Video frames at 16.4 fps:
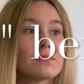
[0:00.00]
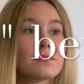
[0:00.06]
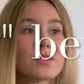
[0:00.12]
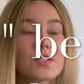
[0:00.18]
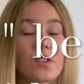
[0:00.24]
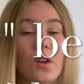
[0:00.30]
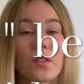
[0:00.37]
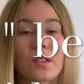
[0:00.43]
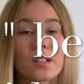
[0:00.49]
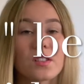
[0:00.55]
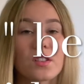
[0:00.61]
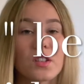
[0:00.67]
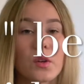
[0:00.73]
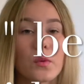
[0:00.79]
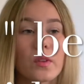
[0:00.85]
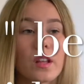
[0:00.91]
it's nothing
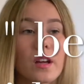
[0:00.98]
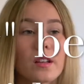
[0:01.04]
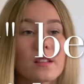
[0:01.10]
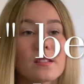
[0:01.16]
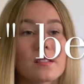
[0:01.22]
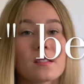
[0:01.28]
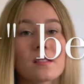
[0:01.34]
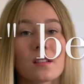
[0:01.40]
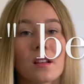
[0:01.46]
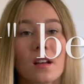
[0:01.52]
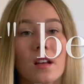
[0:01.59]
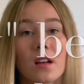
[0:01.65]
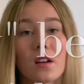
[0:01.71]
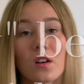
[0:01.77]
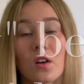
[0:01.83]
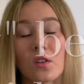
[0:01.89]
to do with us,
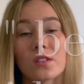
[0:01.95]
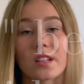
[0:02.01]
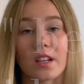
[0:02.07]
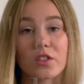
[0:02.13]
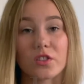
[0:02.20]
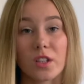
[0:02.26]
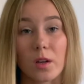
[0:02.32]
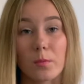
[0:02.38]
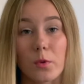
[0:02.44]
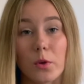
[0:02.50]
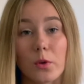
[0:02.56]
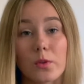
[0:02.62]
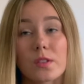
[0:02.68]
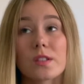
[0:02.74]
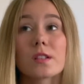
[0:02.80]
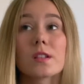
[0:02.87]
contact
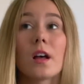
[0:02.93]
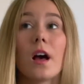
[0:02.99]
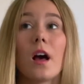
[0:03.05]
Jacquemus.